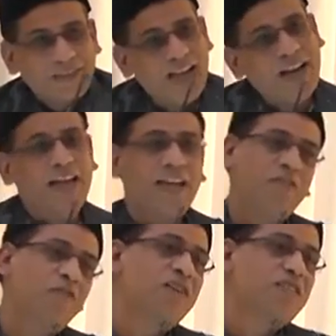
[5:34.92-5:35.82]
and I
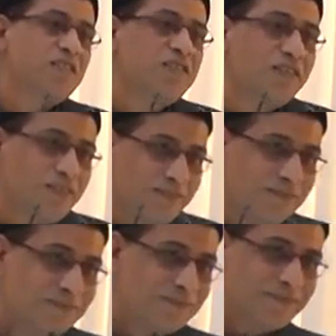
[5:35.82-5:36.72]
have one sister.
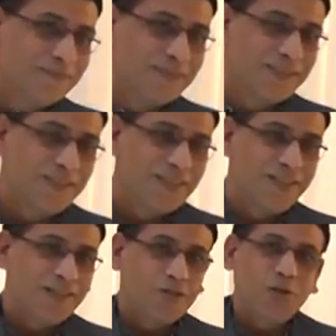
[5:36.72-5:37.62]

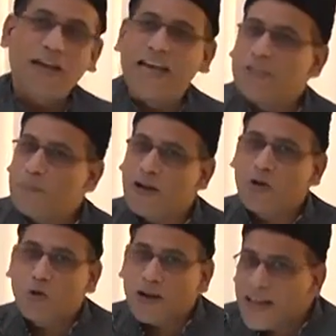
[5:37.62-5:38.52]
So as per
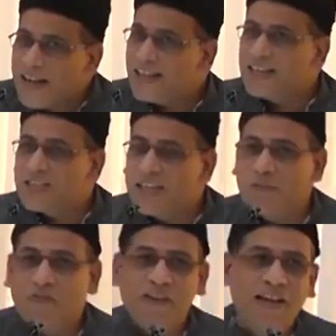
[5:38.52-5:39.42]
Quranic
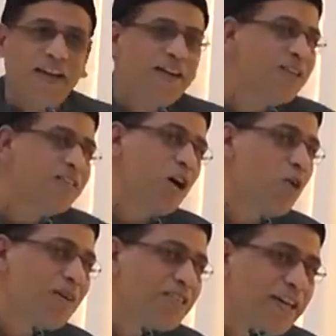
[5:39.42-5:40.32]
scheme of inheritance,
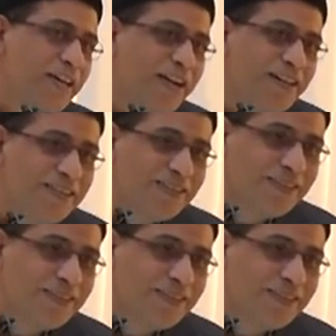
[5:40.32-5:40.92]
how much I get?